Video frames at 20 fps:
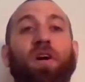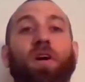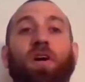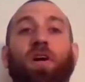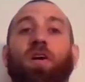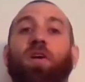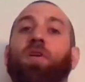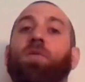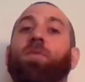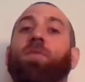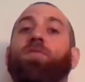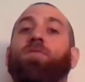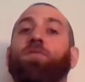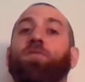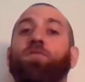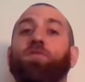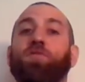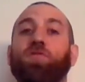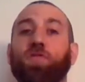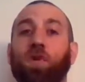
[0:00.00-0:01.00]
If
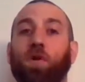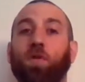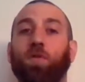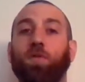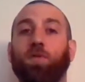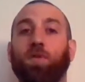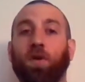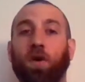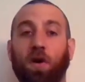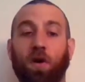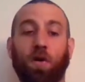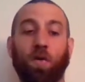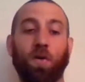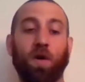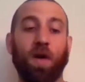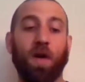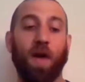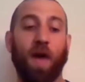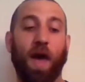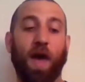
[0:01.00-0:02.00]
you don't know,
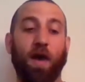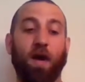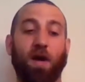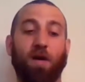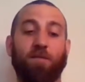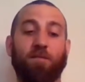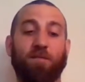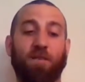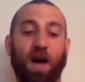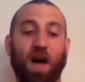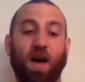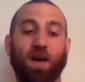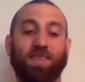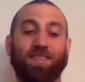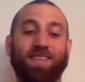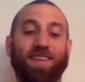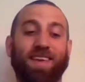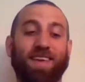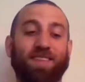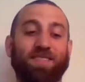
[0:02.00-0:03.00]
AR
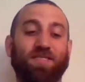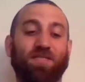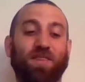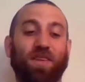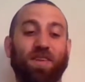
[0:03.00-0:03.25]
Fox is